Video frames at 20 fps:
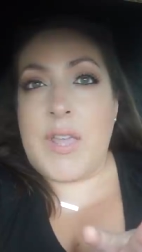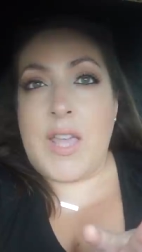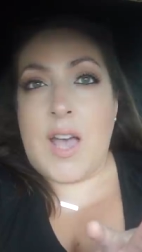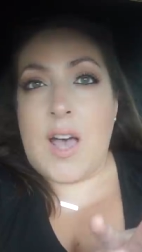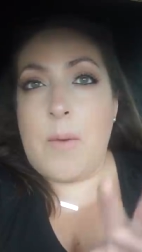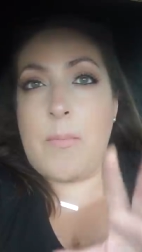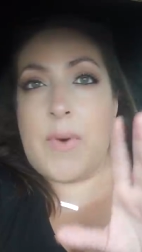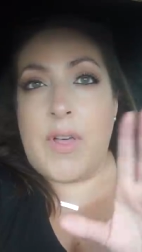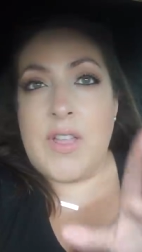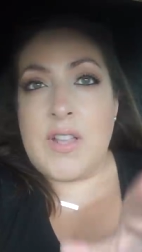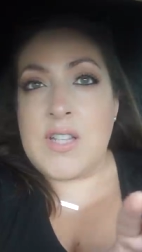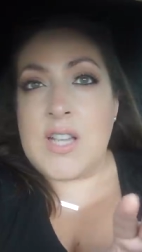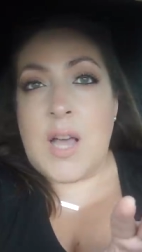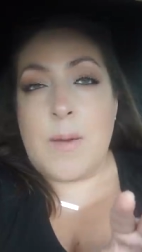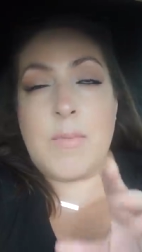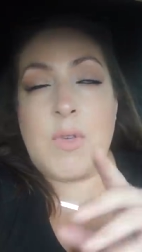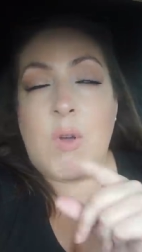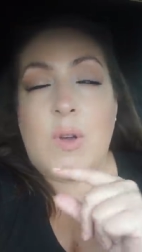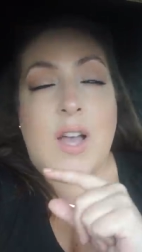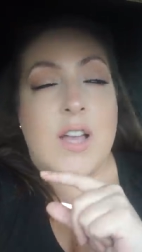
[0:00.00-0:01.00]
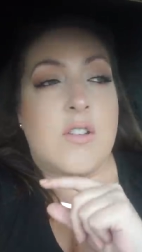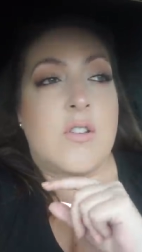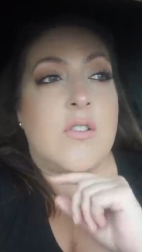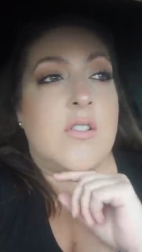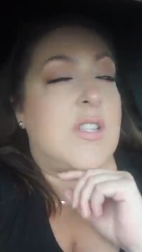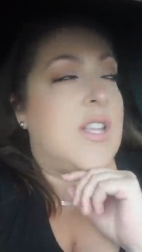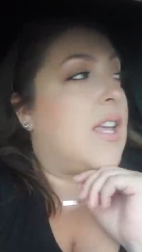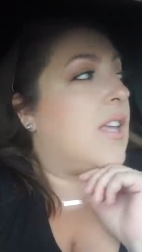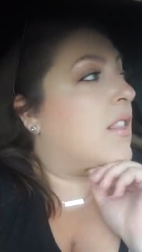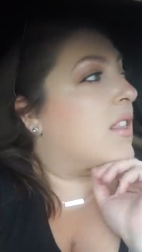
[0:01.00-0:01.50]
be up by the time you guys are
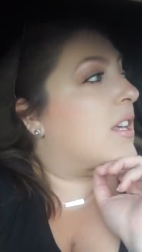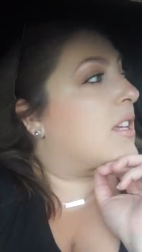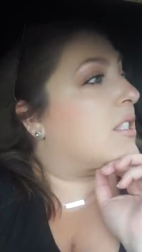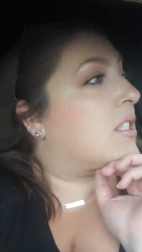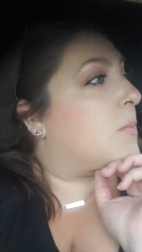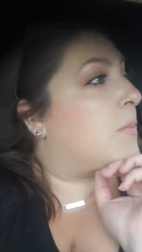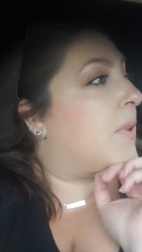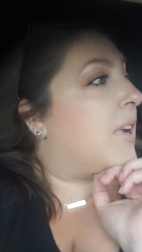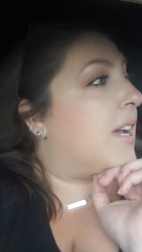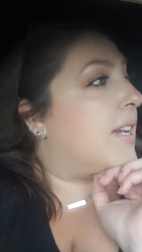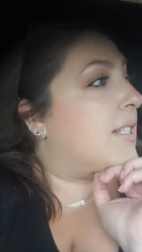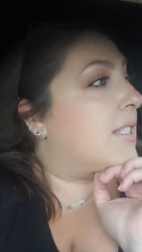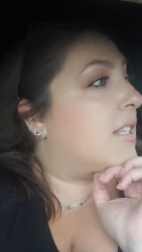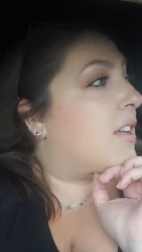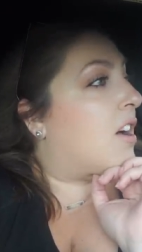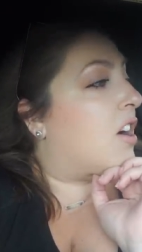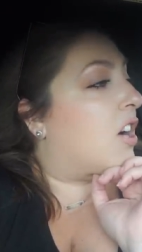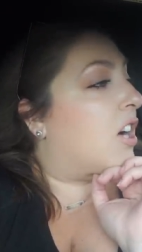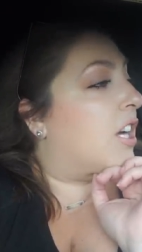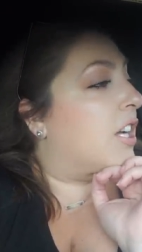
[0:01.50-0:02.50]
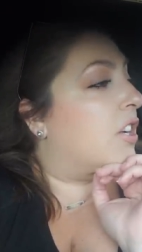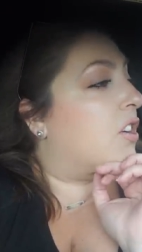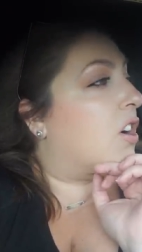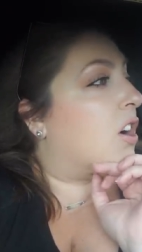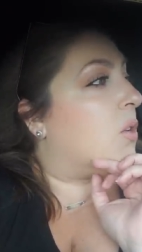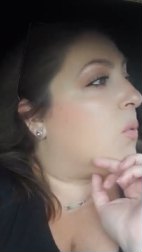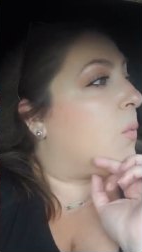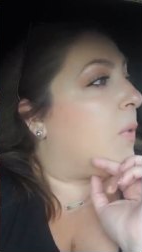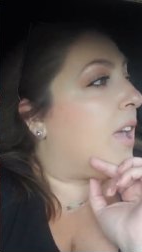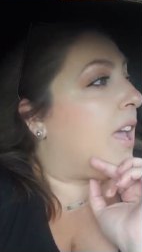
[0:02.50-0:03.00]
seeing this but on
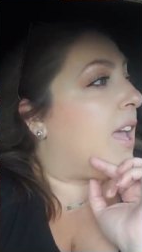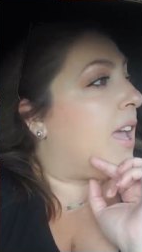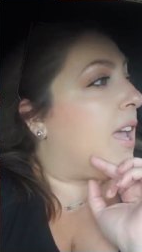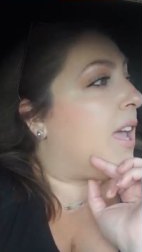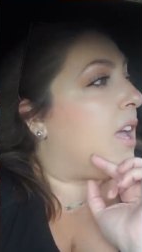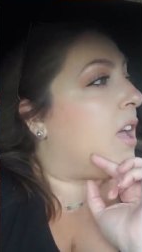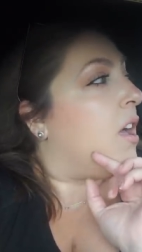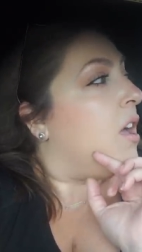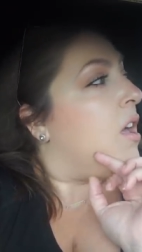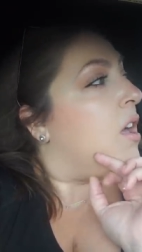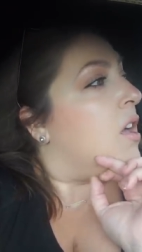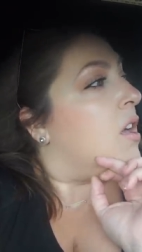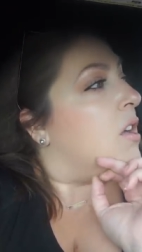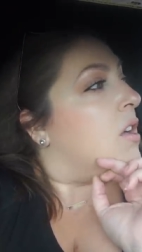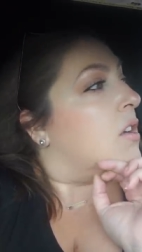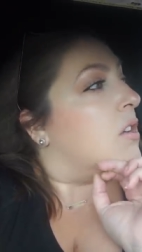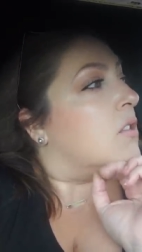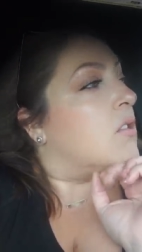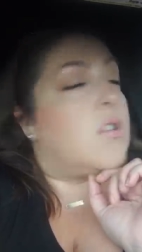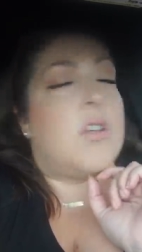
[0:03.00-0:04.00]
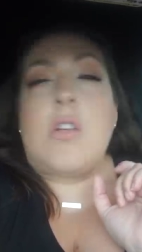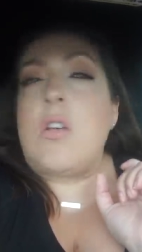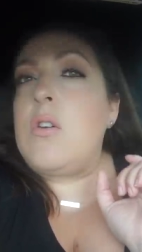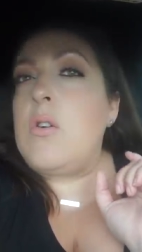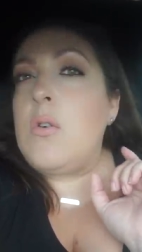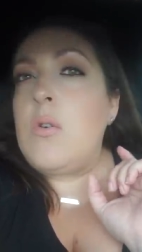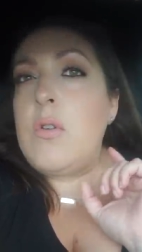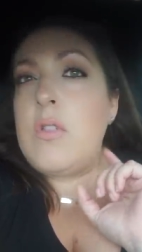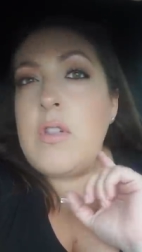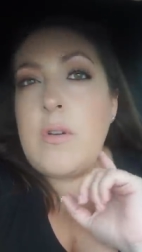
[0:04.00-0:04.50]
our way
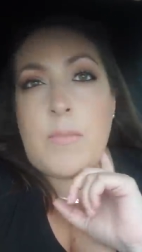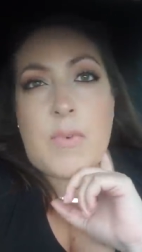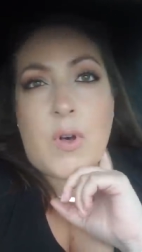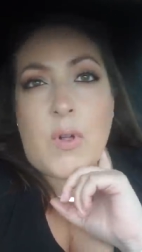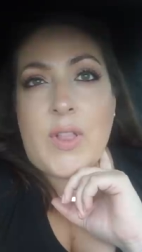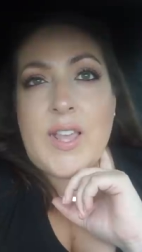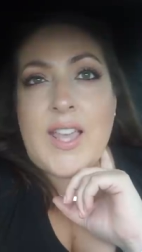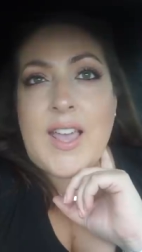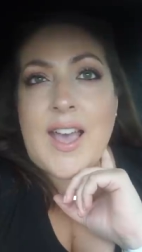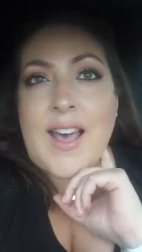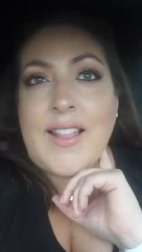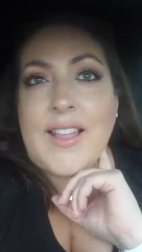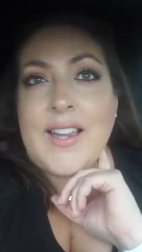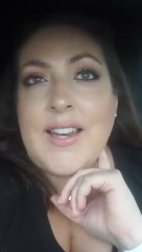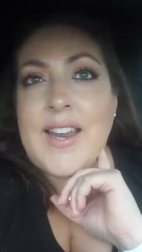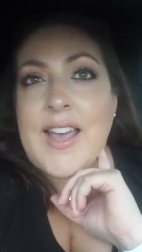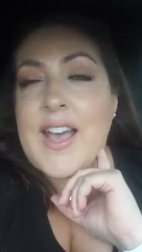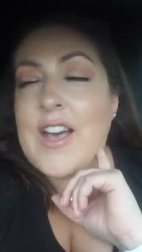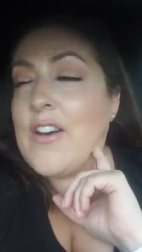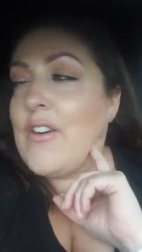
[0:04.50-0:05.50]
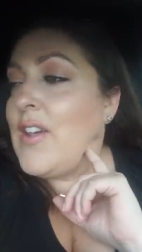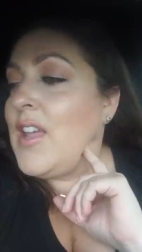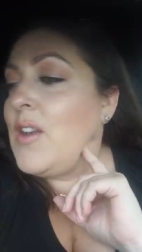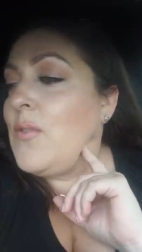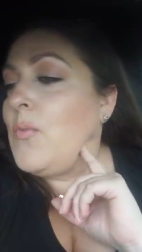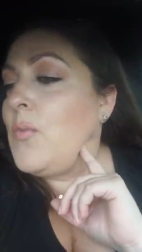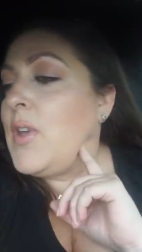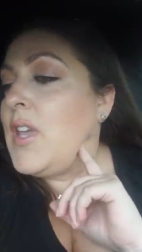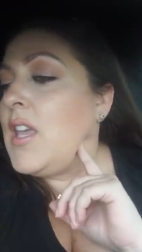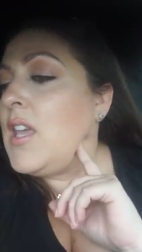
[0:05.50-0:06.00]
to the bowling alley now and
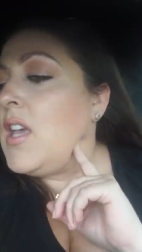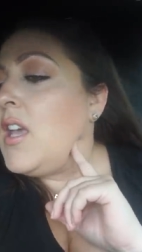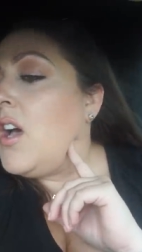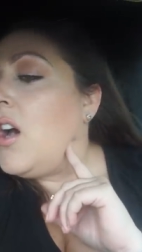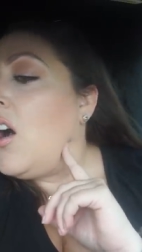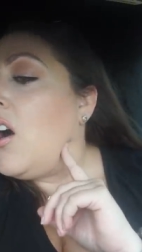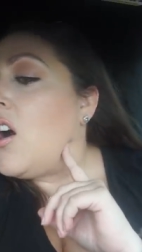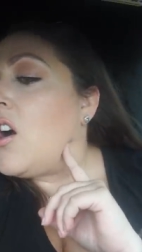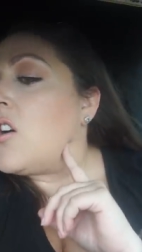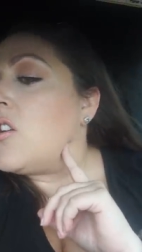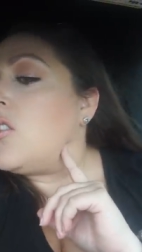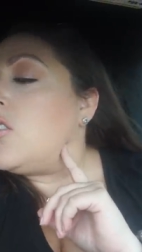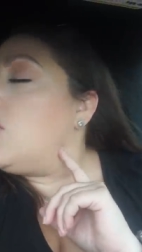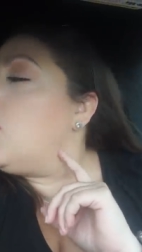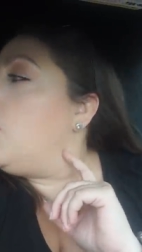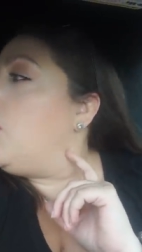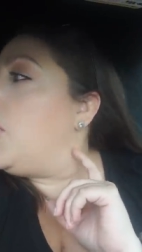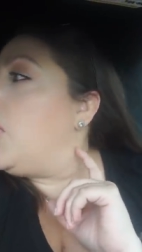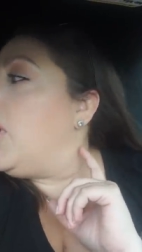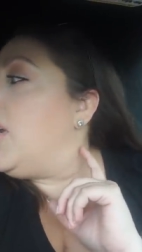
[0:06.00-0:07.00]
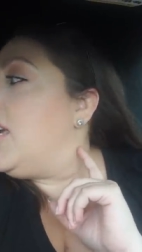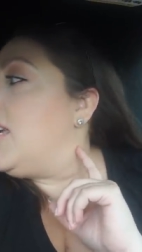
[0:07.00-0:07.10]
we are super